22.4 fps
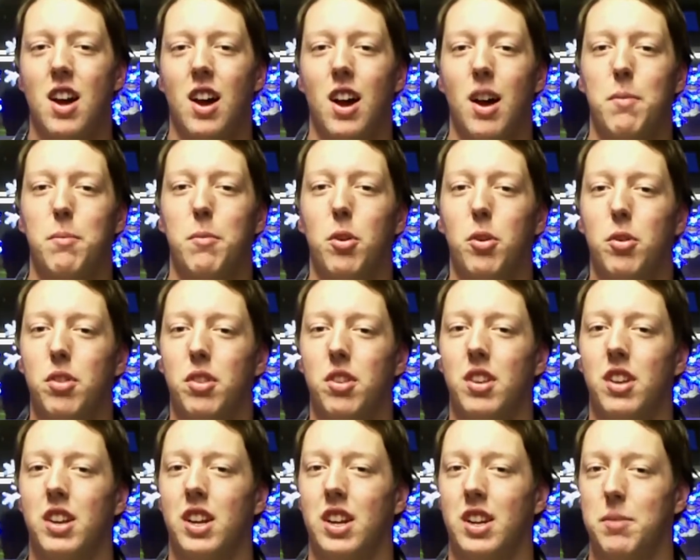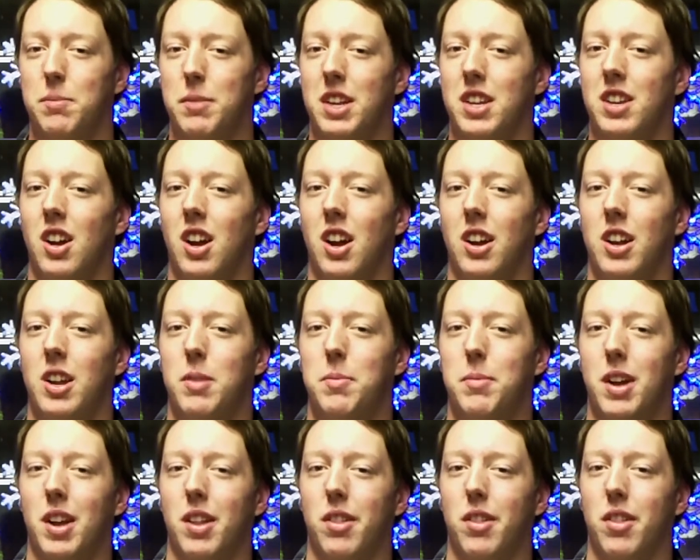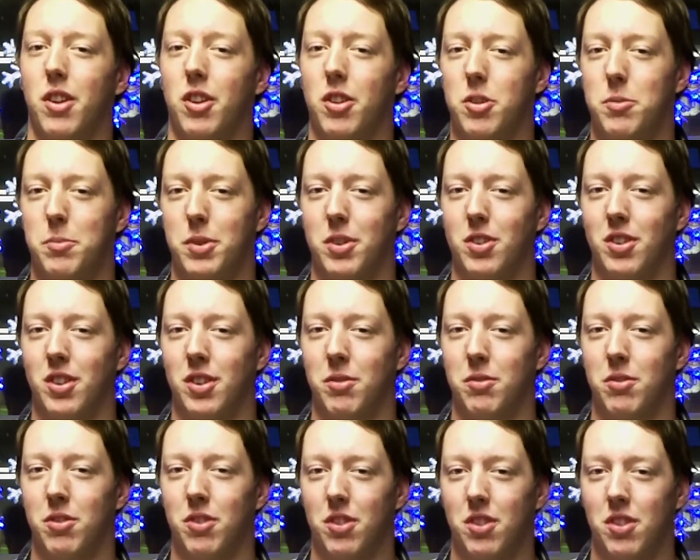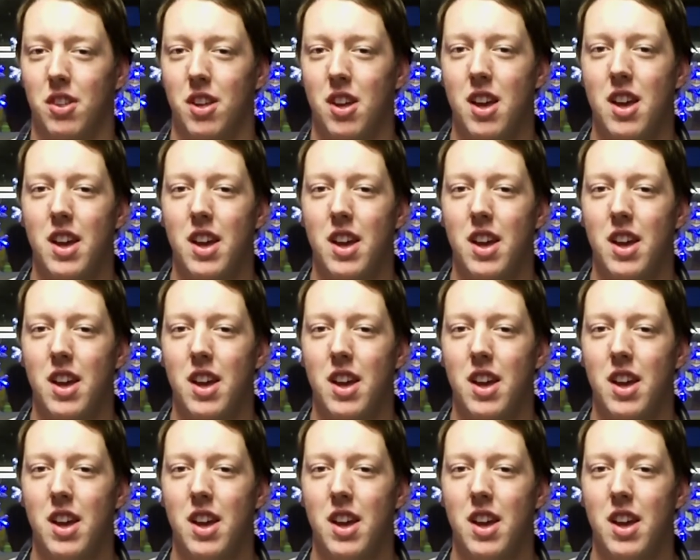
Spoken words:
I'm mostly going to be talking about solubility rules.